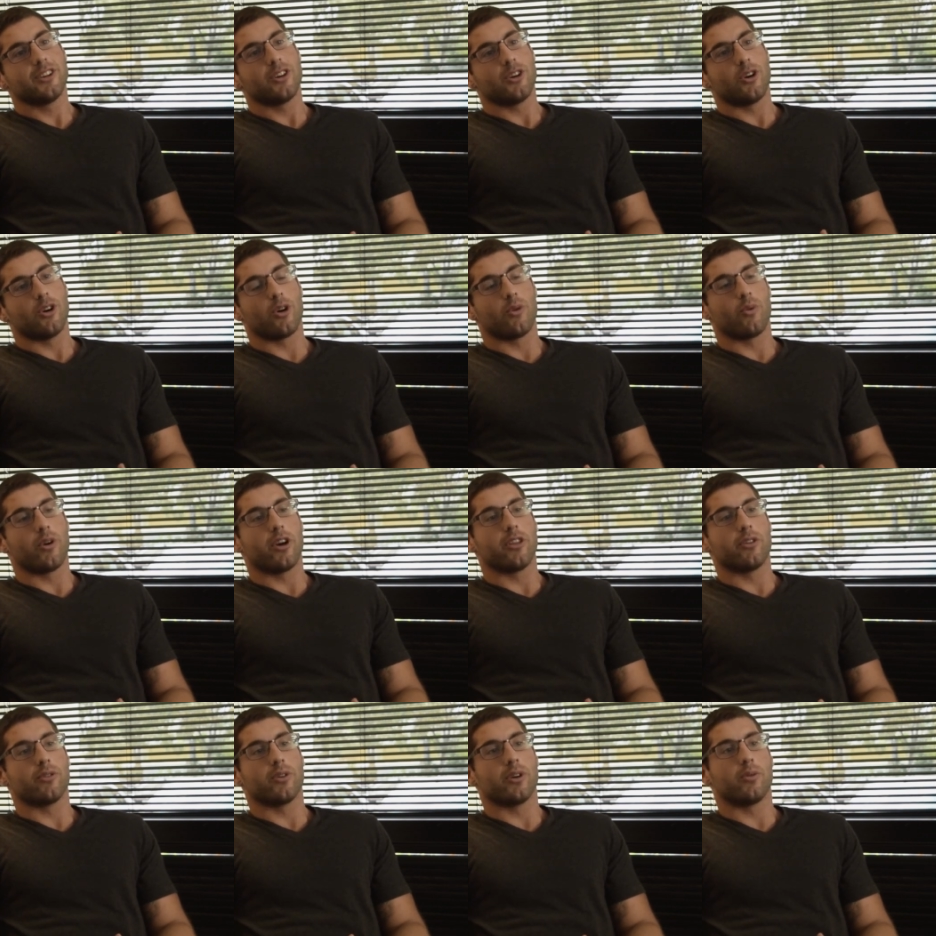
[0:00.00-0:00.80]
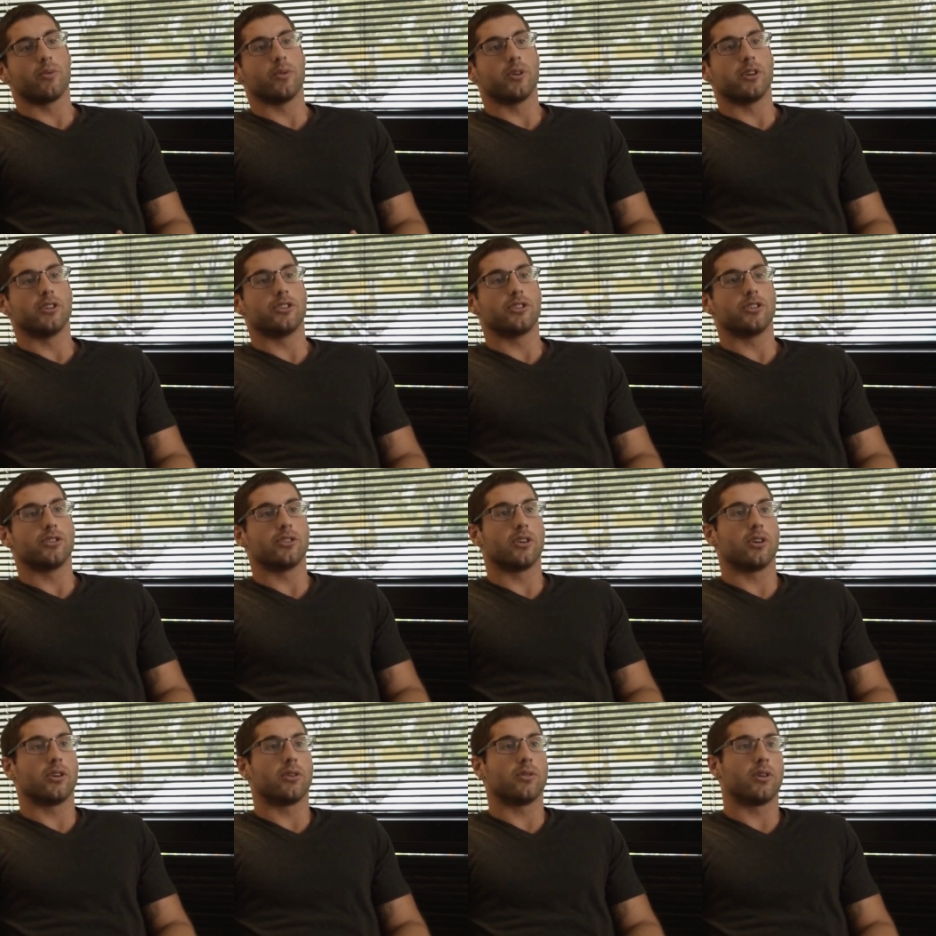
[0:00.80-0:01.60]
or whether it was,
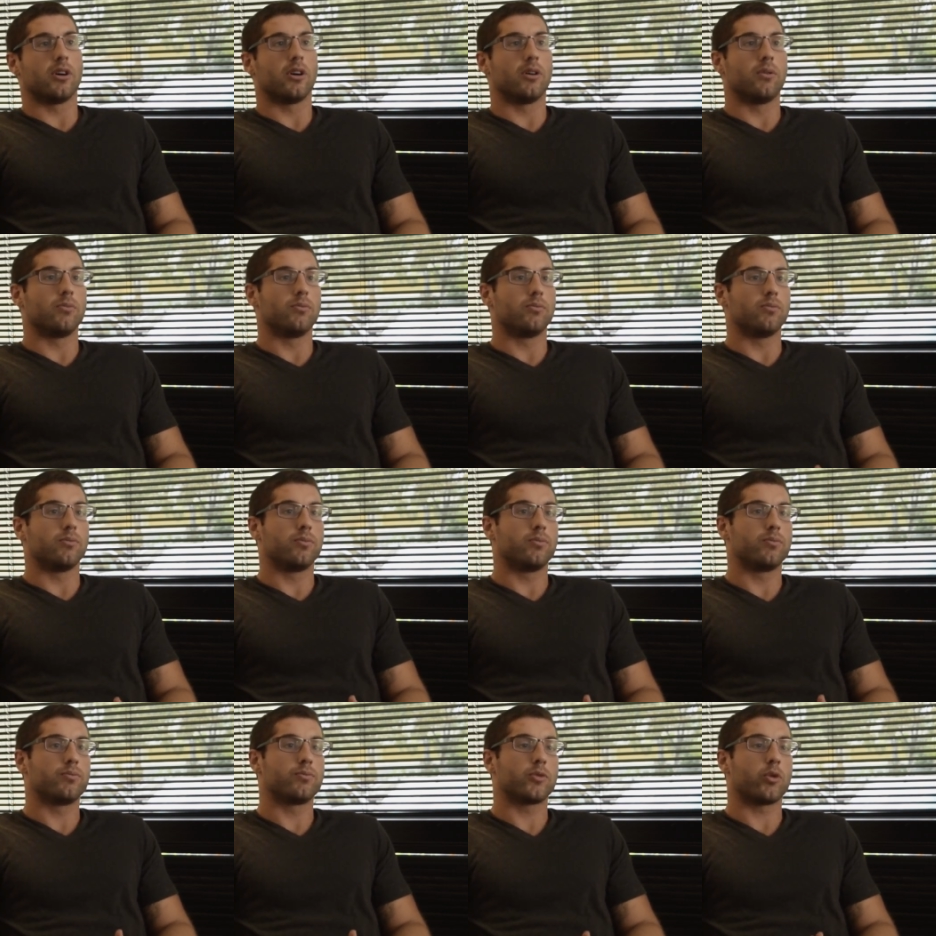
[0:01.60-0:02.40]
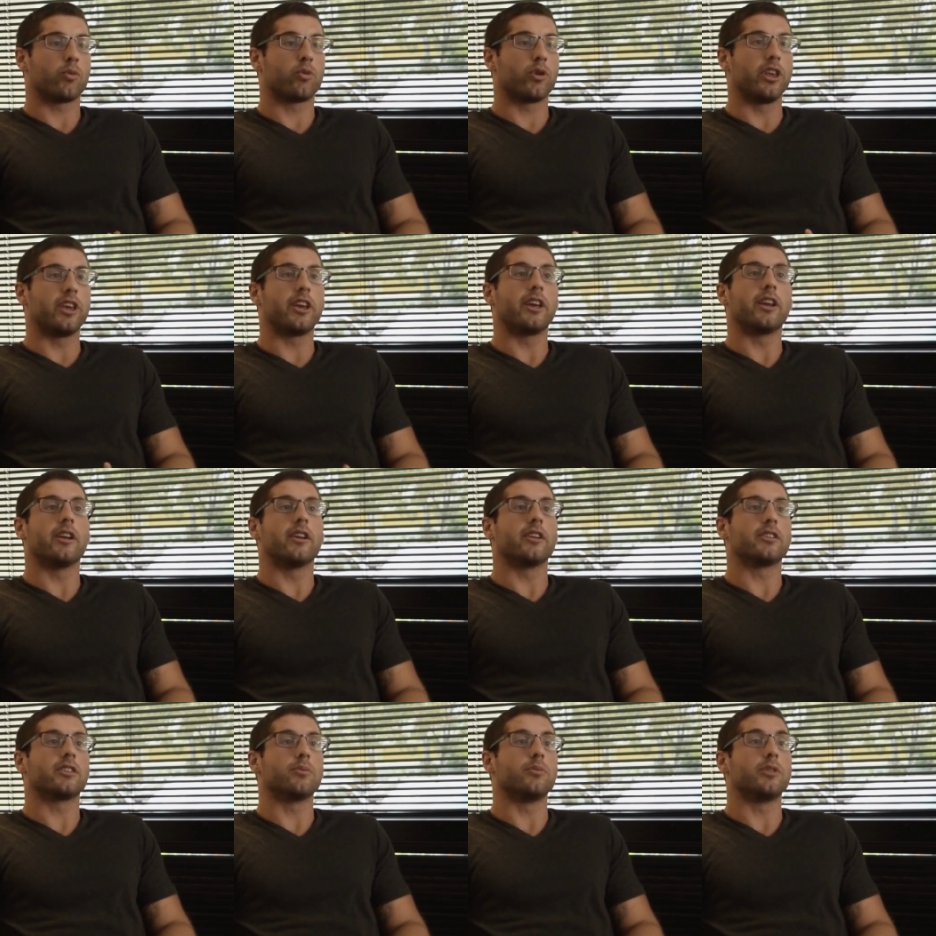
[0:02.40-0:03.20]
really get
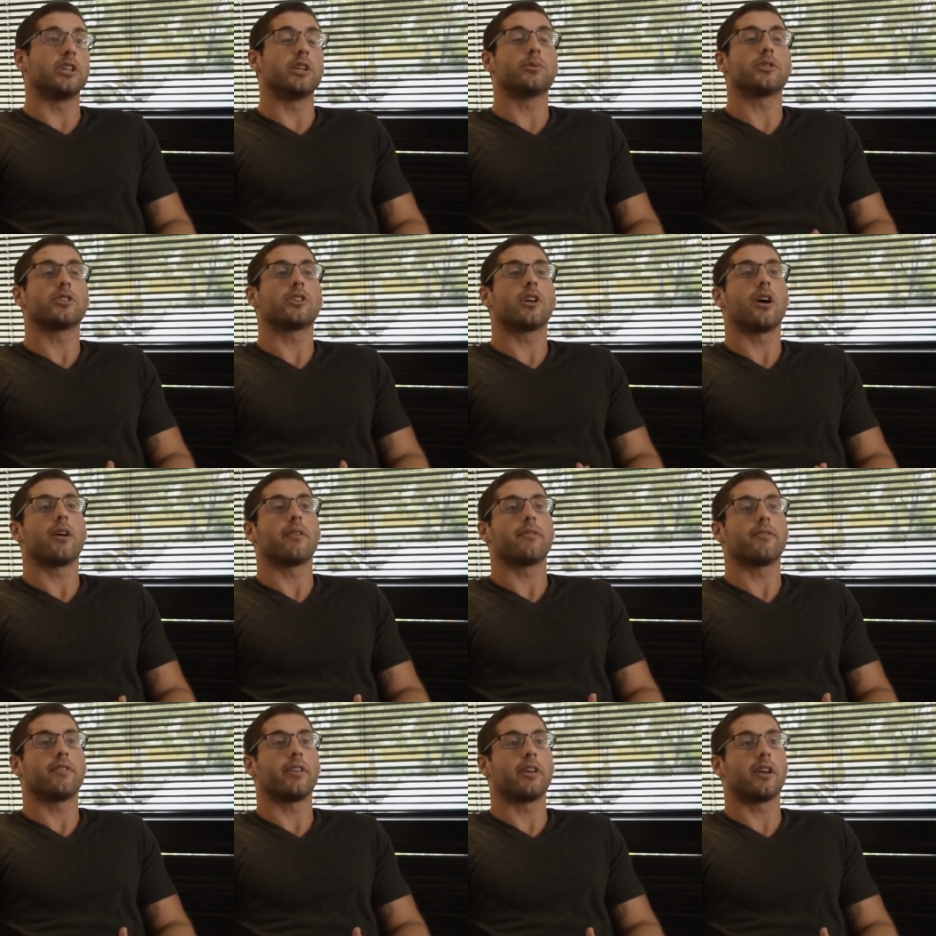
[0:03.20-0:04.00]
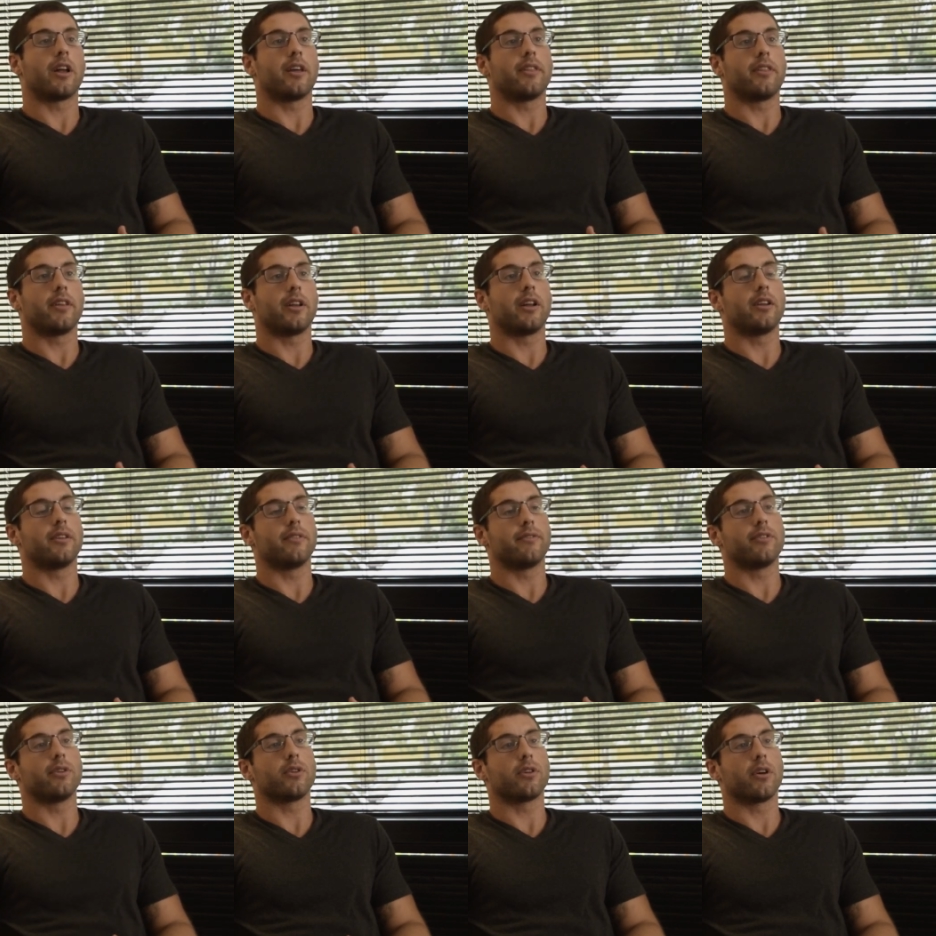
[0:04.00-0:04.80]
into some deep stuff that I
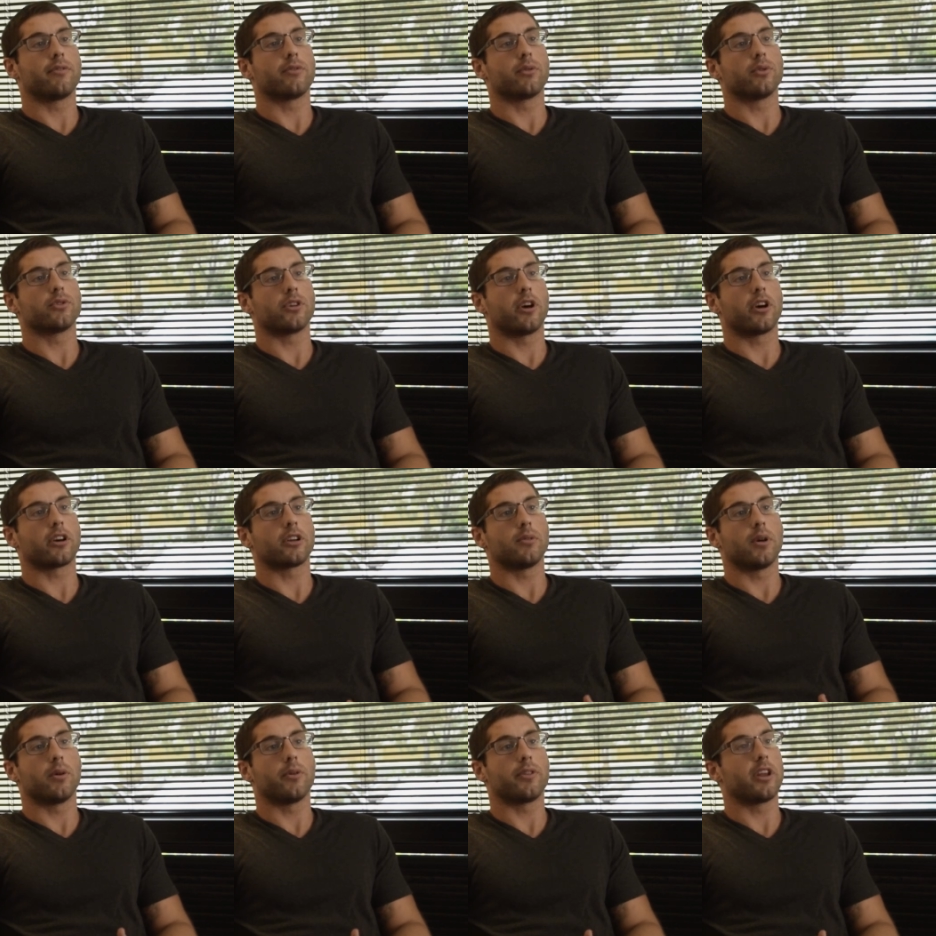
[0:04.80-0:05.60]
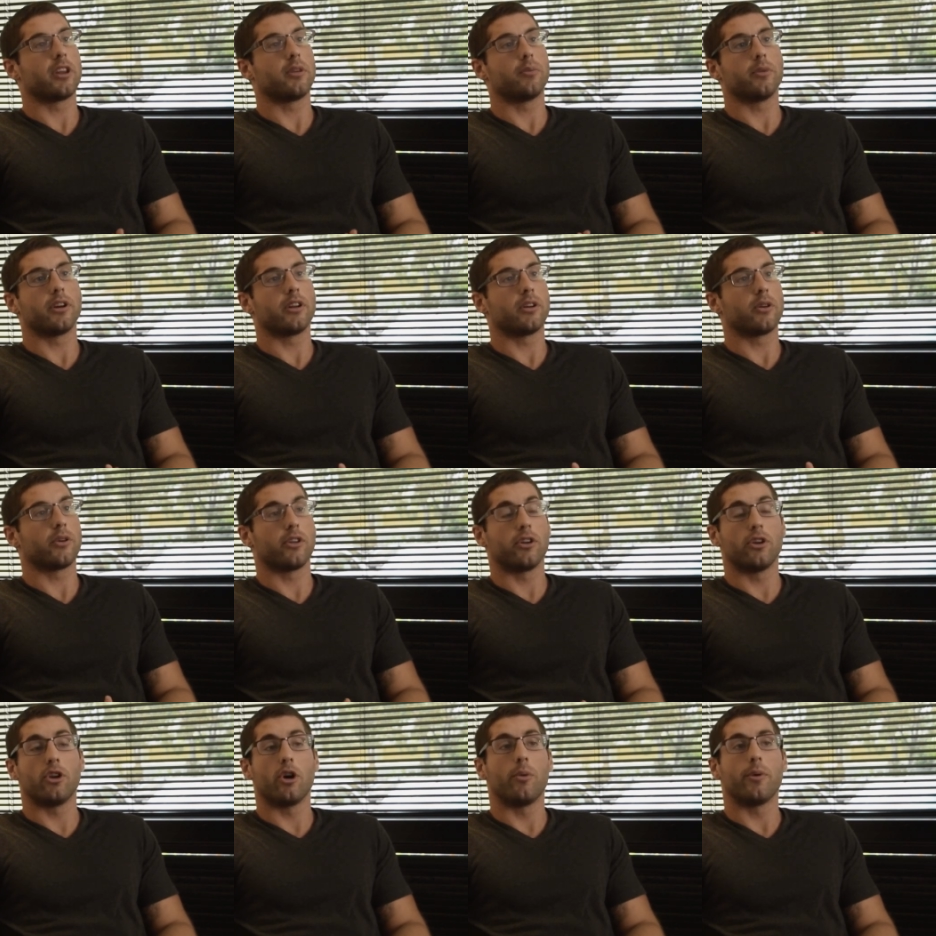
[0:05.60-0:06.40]
didn't feel comfortable talking about with anybody, or
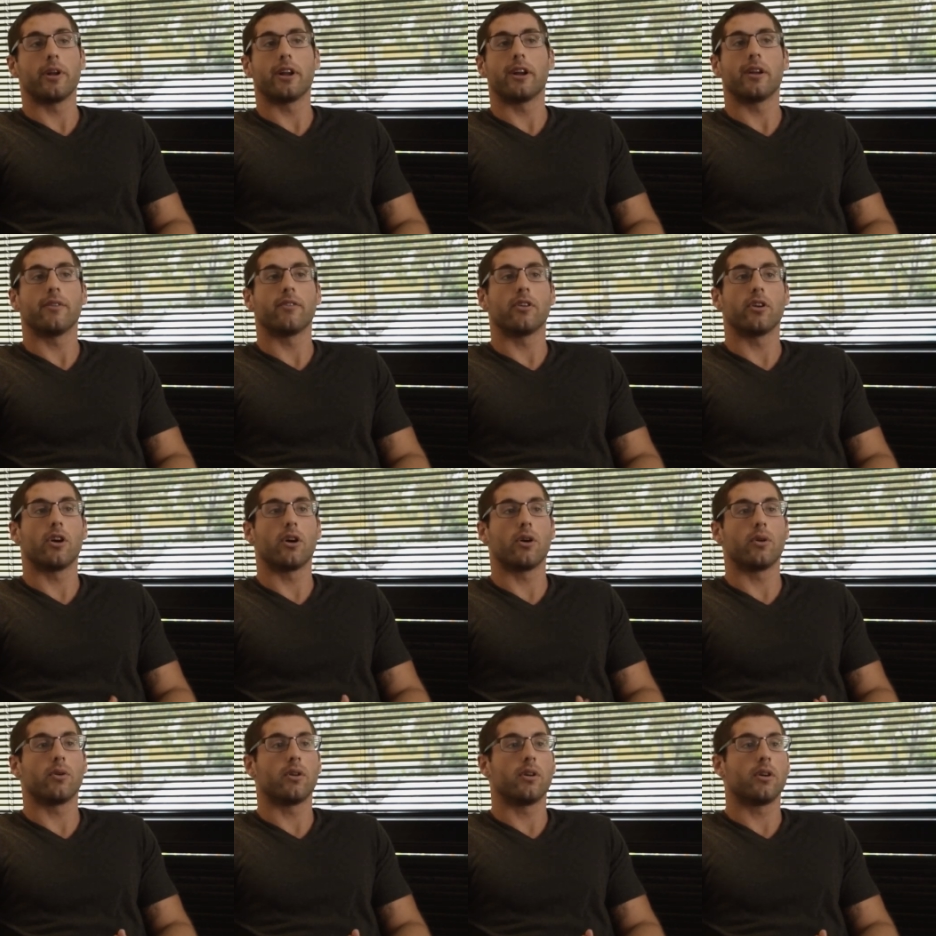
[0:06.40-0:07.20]
that nobody had ever known.